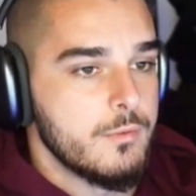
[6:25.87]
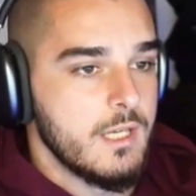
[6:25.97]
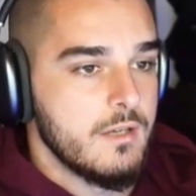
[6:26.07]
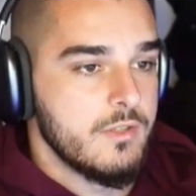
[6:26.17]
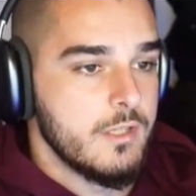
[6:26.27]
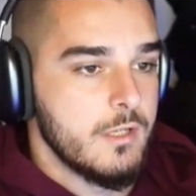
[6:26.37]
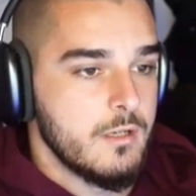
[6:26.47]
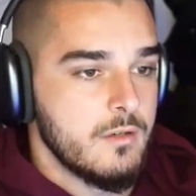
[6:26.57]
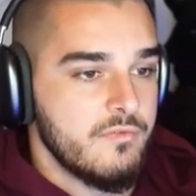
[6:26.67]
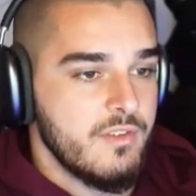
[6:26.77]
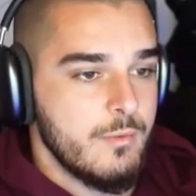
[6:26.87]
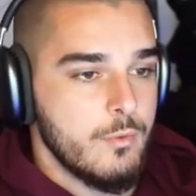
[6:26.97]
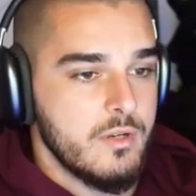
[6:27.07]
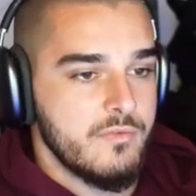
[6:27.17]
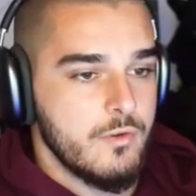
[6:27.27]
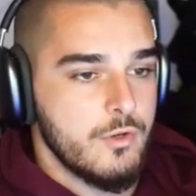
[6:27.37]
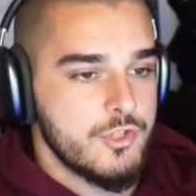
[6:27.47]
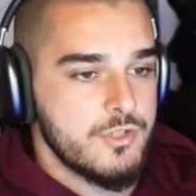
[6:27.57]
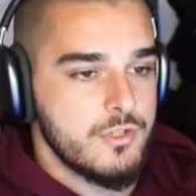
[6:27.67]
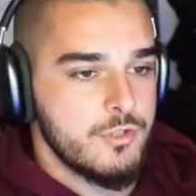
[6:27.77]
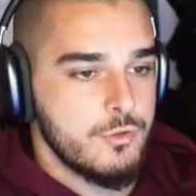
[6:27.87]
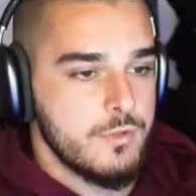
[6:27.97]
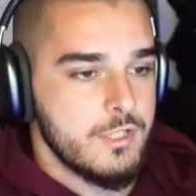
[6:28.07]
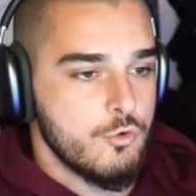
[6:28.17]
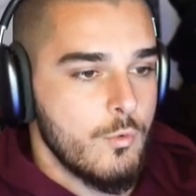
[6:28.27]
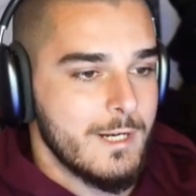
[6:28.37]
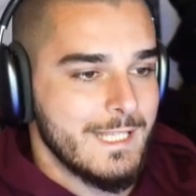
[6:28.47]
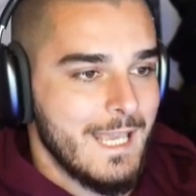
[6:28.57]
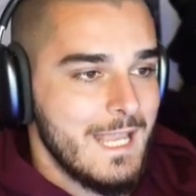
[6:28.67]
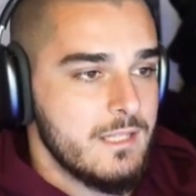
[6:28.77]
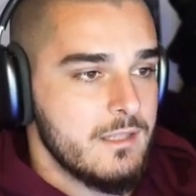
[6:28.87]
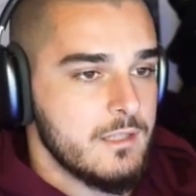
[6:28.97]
We have here February 1st to the 28th.